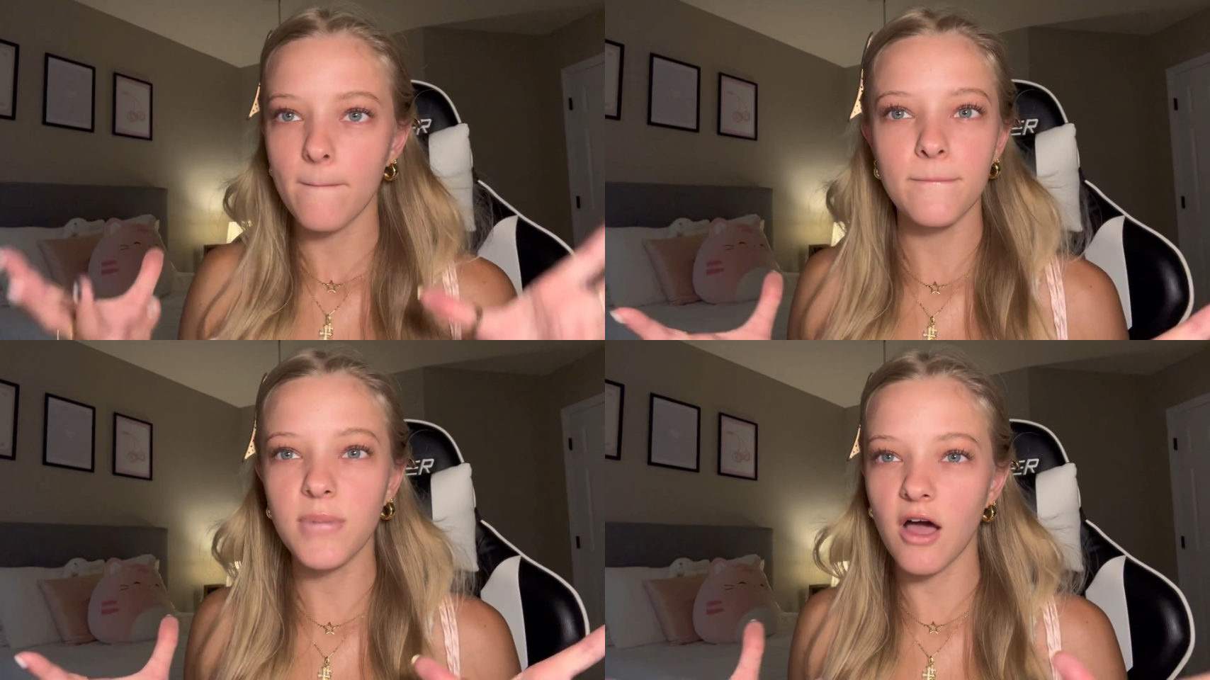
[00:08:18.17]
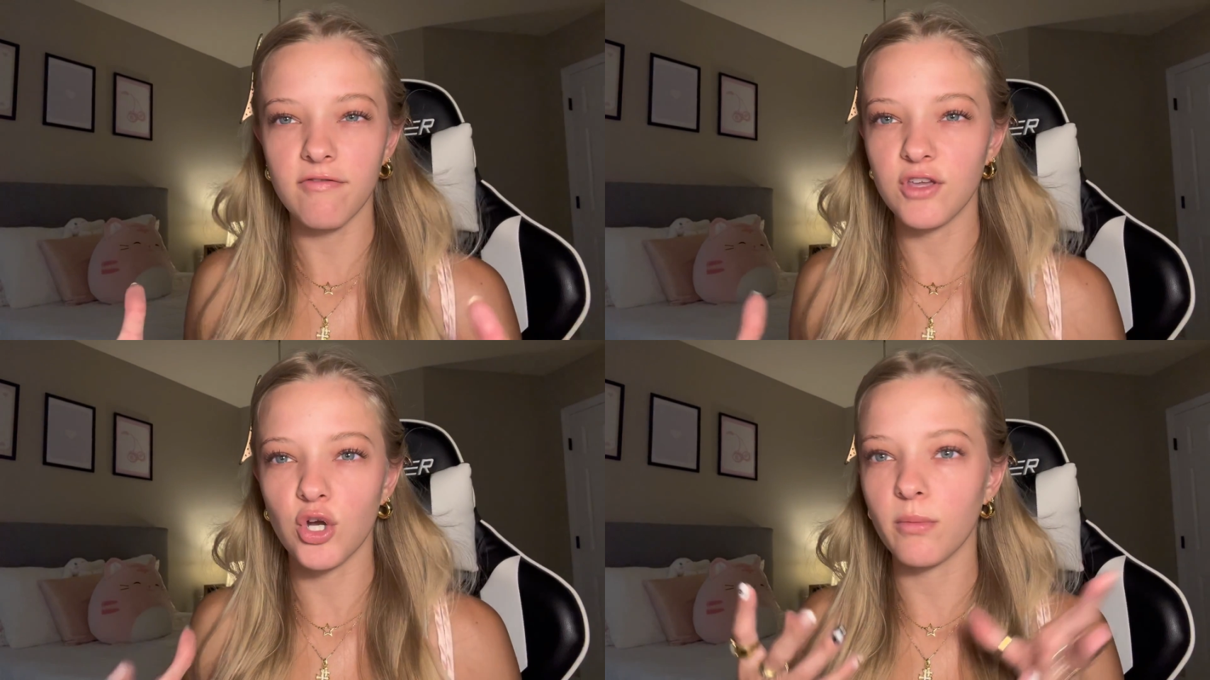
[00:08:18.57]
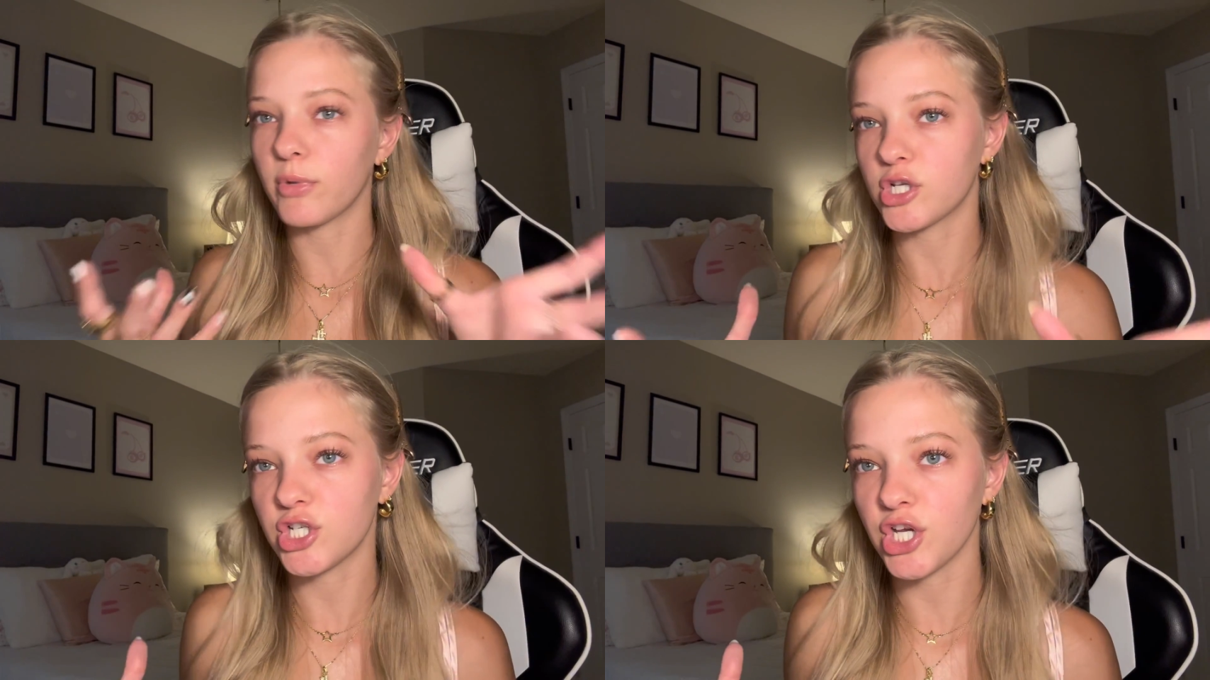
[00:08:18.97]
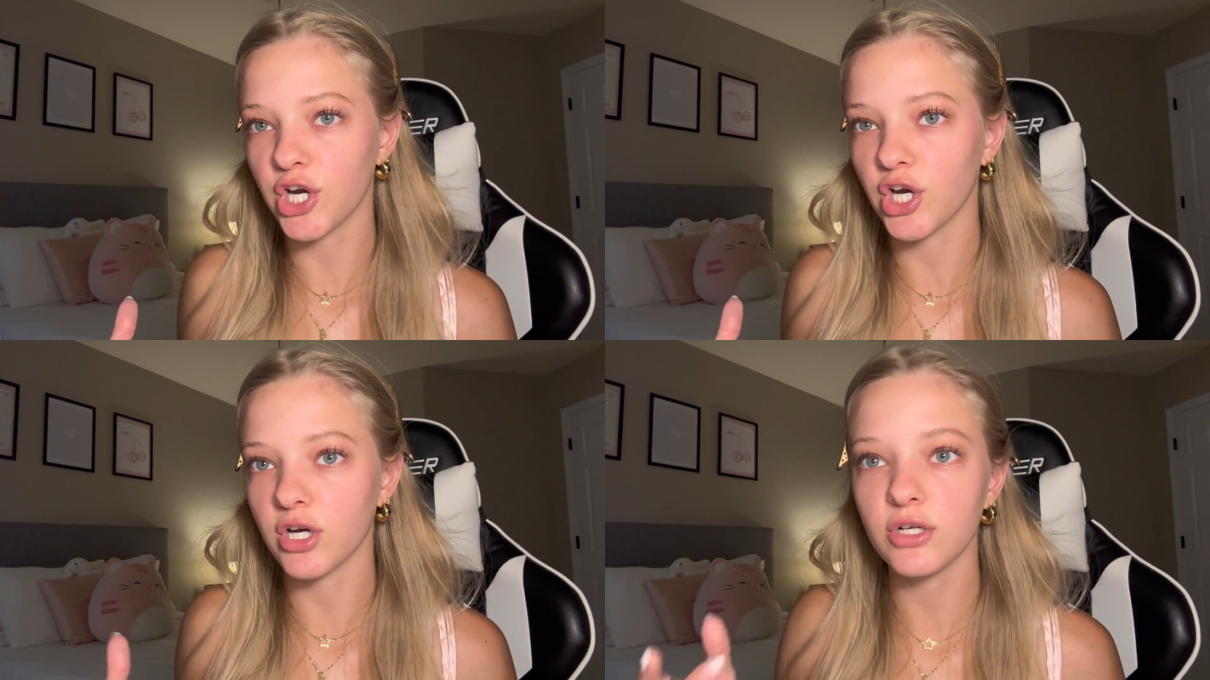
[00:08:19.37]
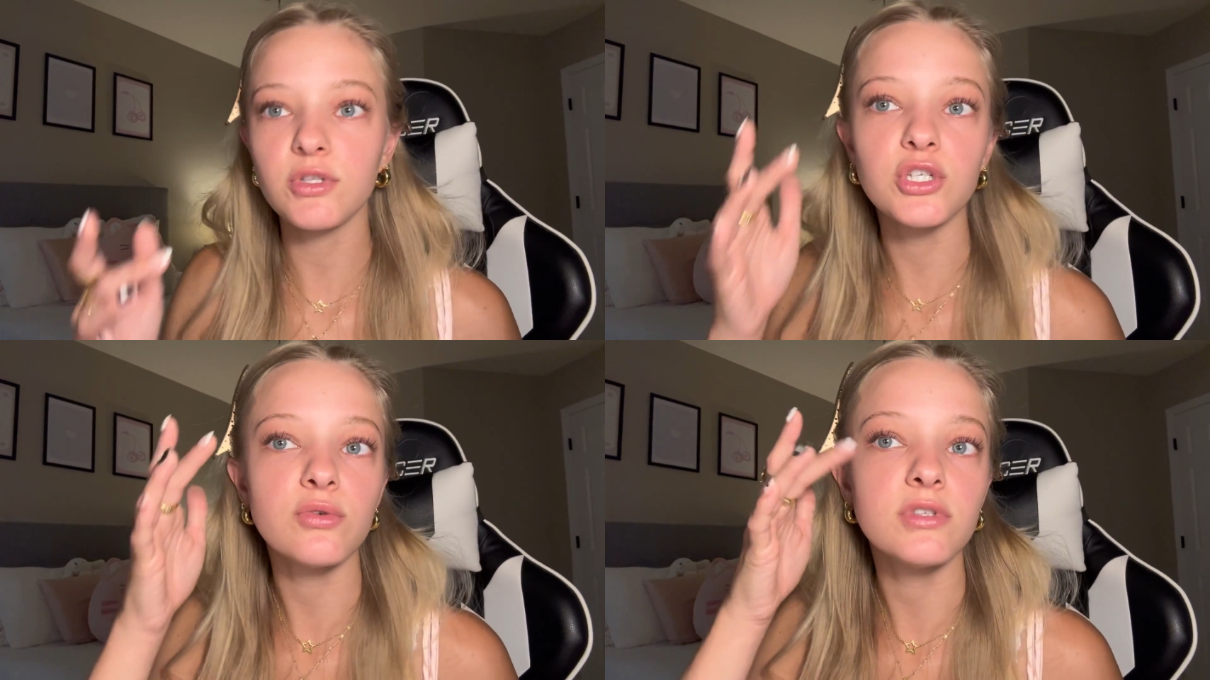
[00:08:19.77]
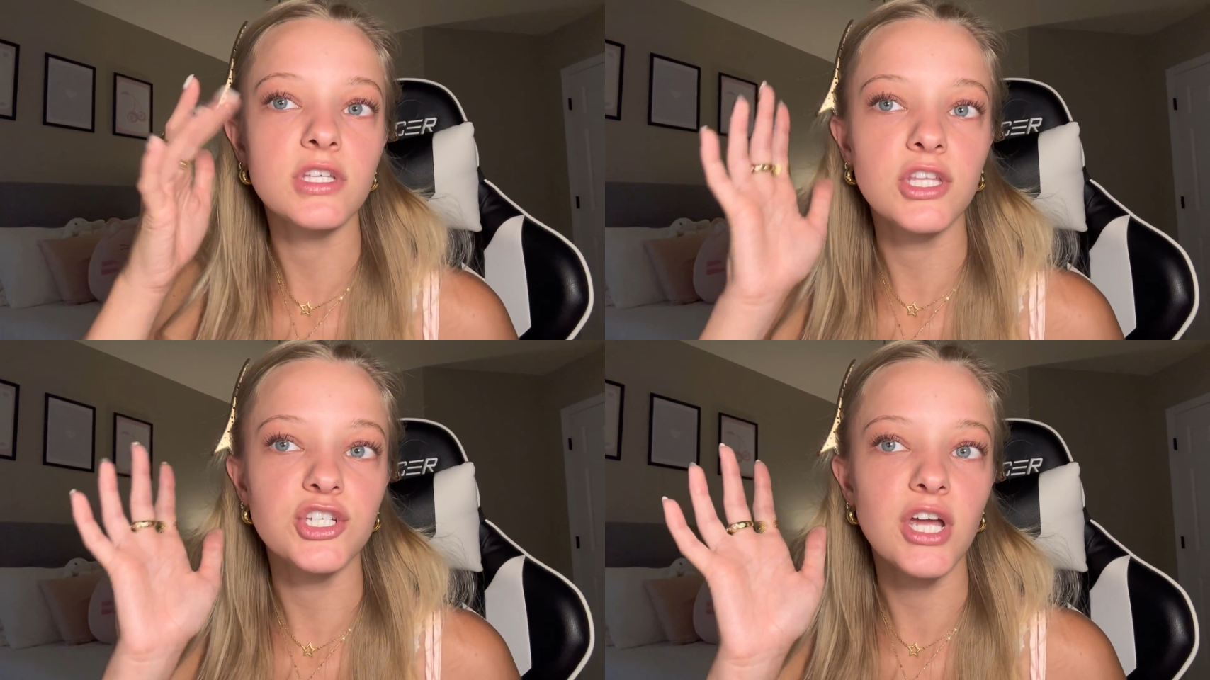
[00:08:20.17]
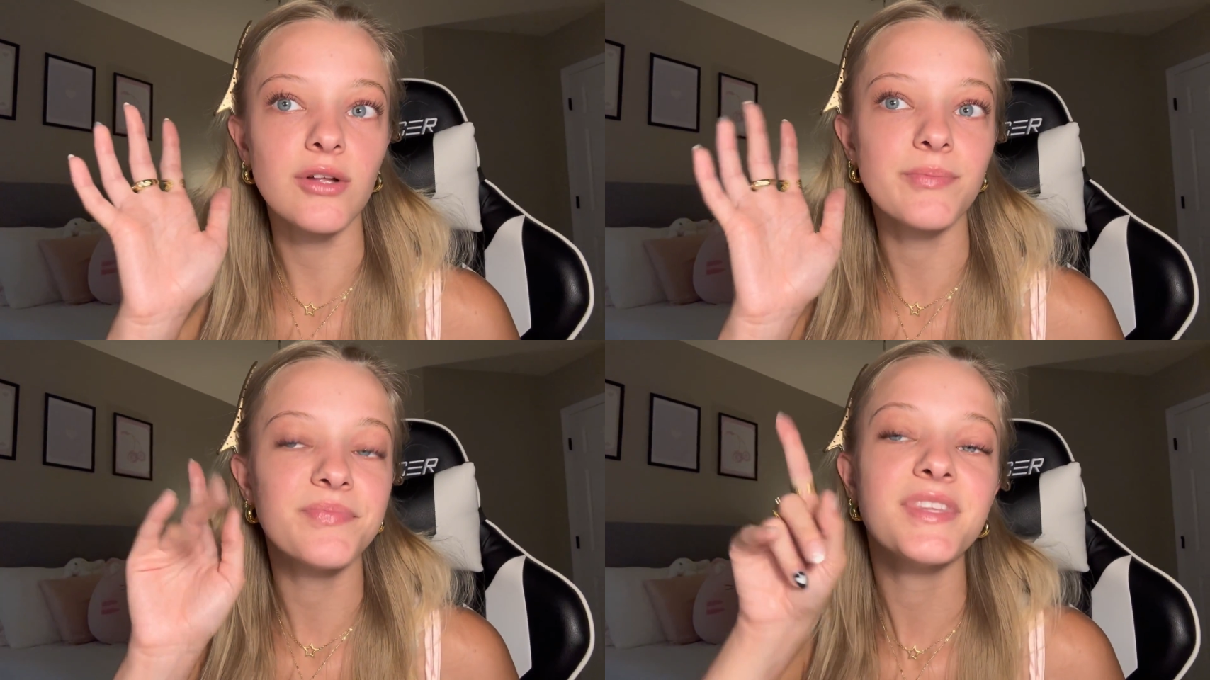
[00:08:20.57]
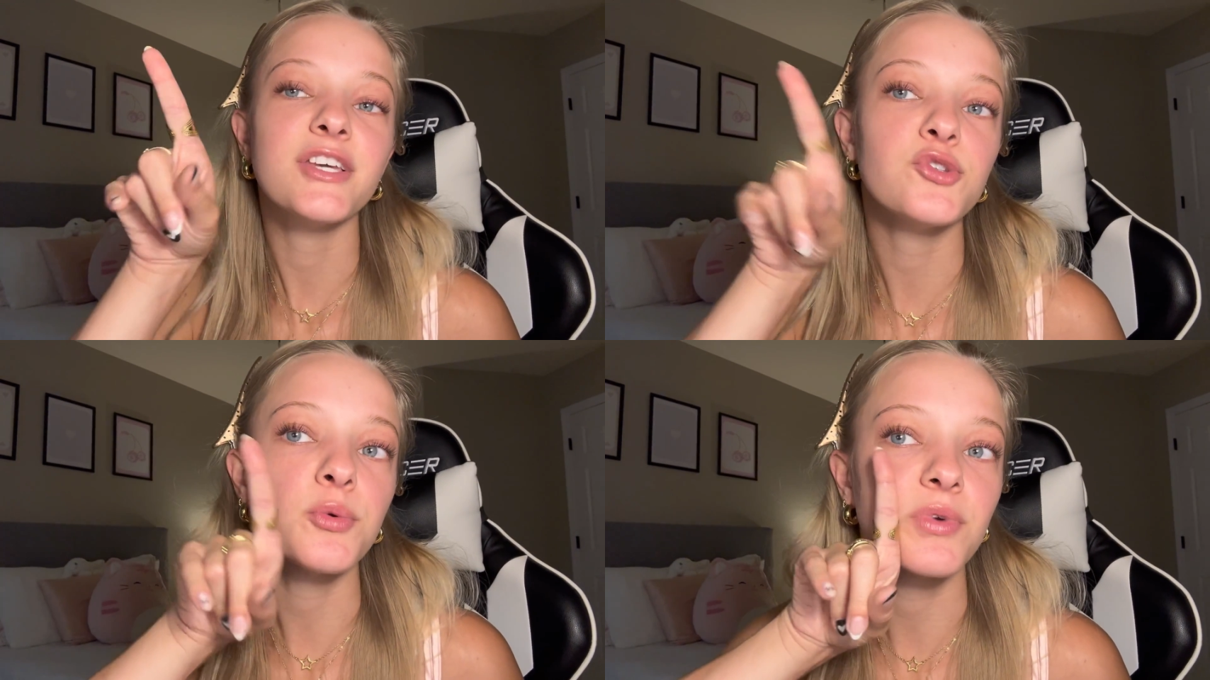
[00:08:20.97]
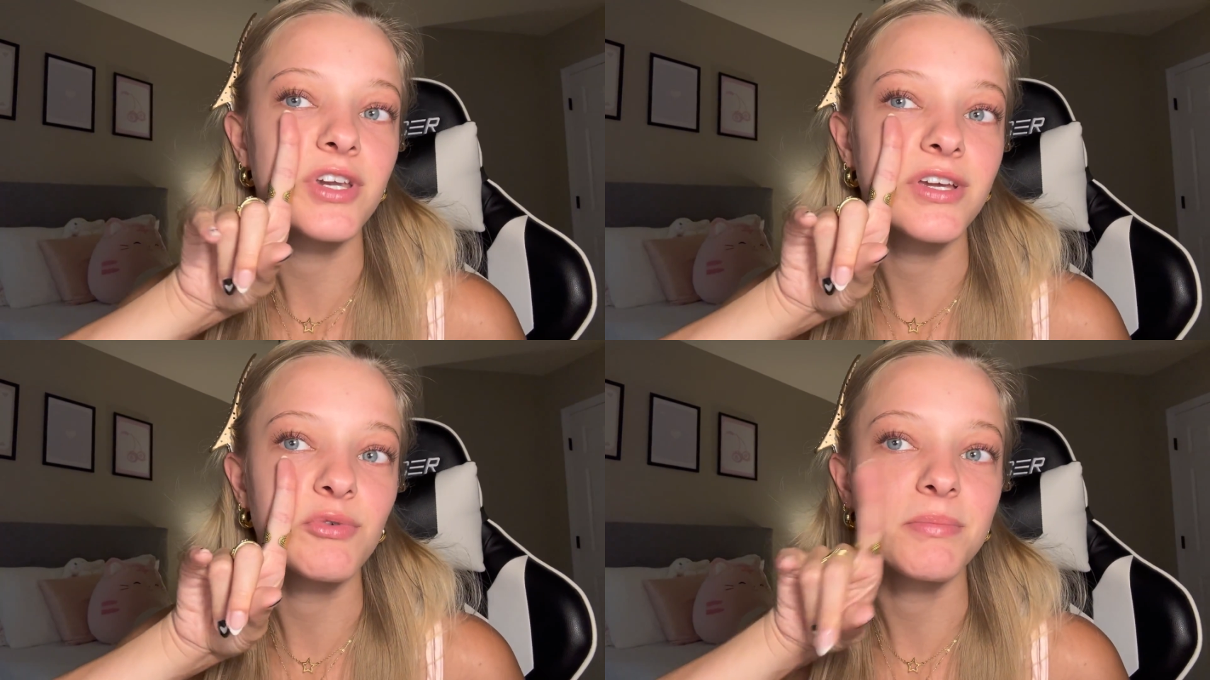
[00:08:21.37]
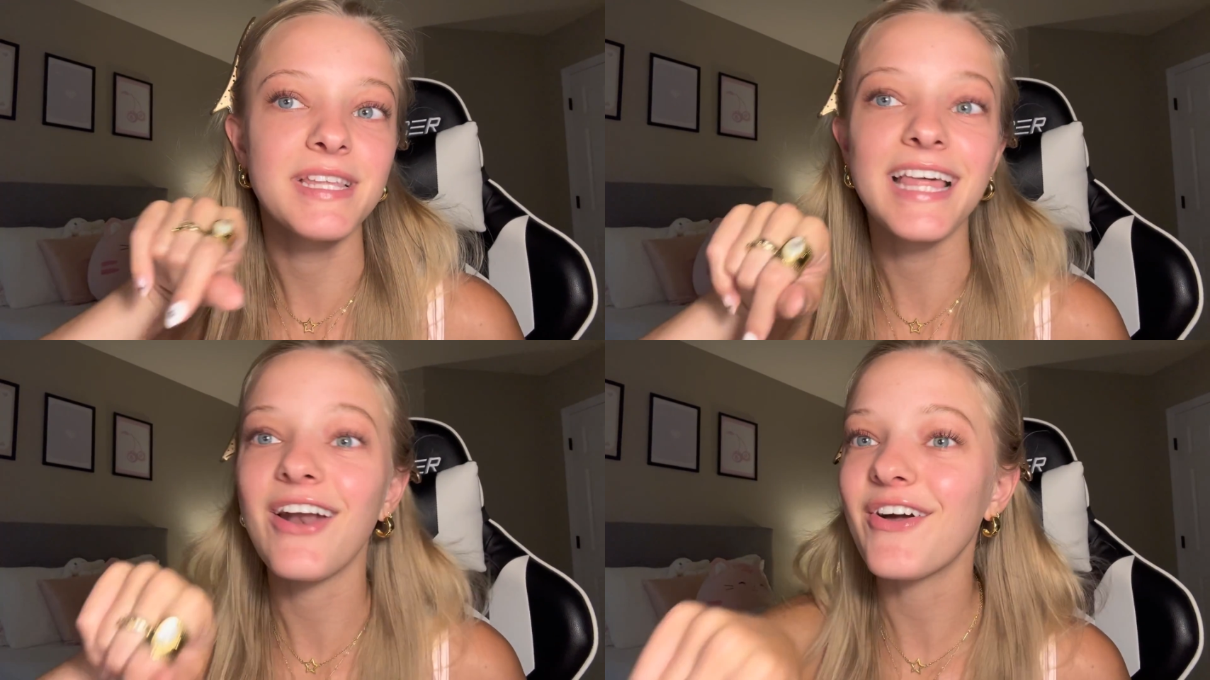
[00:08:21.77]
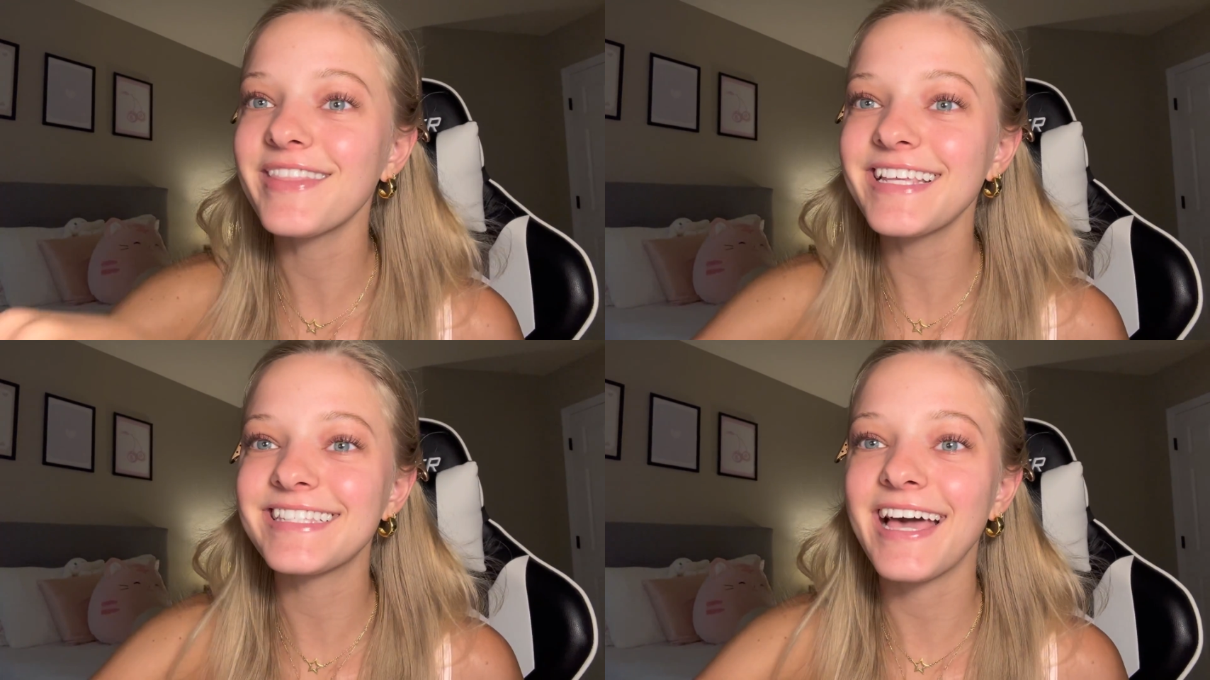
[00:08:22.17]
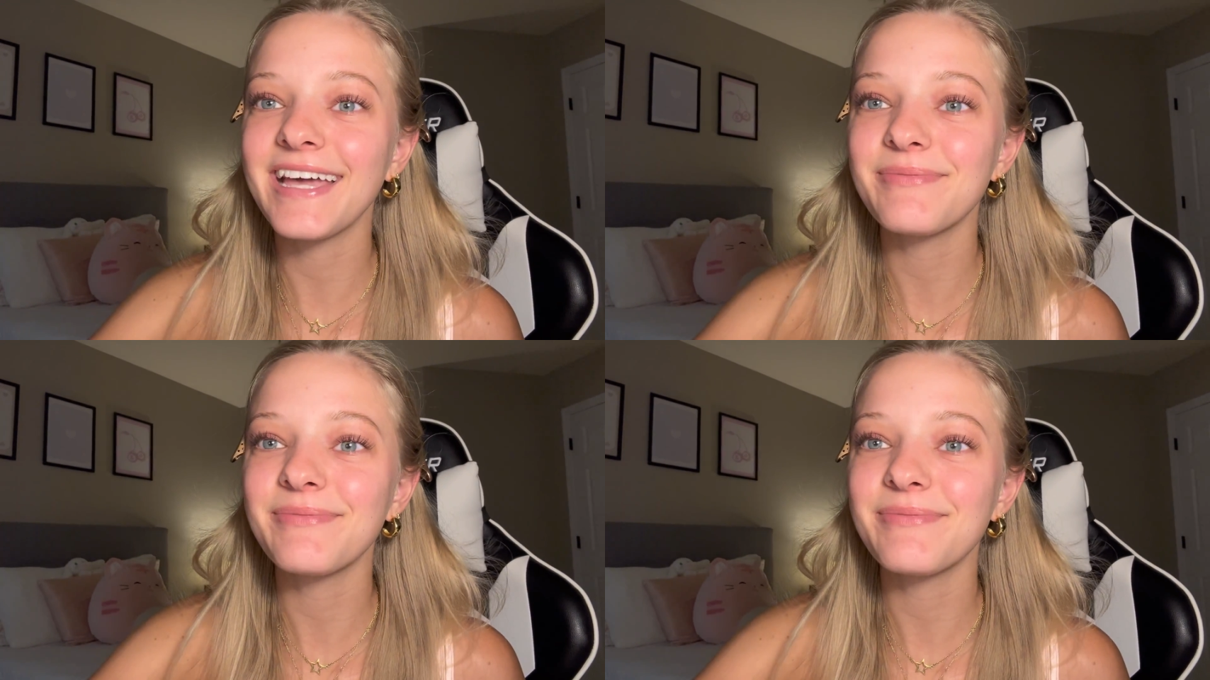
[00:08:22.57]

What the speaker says: puffier, bushier due to the gel. So I'm gonna repeat that on the side.